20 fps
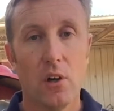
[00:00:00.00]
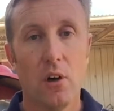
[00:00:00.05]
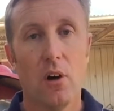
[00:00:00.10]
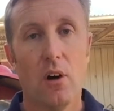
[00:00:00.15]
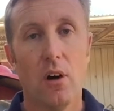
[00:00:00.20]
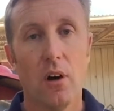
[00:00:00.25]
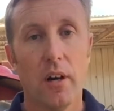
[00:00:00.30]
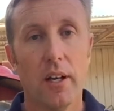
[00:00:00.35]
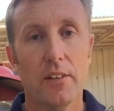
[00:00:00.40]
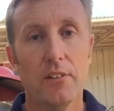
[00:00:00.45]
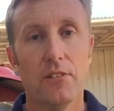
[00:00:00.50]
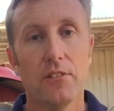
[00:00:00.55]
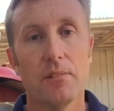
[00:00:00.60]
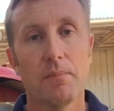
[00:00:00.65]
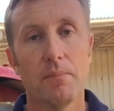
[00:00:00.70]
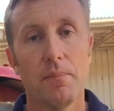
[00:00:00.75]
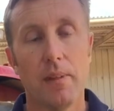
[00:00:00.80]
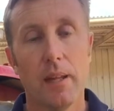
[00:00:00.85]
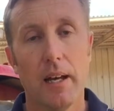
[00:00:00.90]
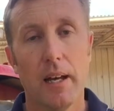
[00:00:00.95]
I's,
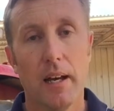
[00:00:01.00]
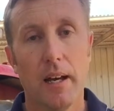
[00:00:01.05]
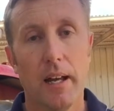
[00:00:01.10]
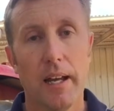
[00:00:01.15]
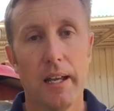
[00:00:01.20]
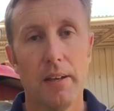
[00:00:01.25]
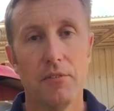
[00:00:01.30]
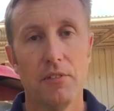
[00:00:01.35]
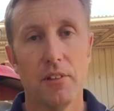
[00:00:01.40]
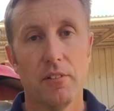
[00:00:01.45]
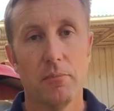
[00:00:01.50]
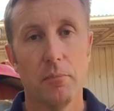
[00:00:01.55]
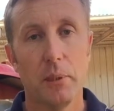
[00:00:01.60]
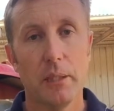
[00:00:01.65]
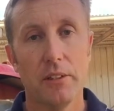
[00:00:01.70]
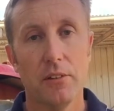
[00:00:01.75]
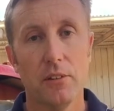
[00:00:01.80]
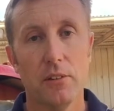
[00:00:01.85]
uh, F's have been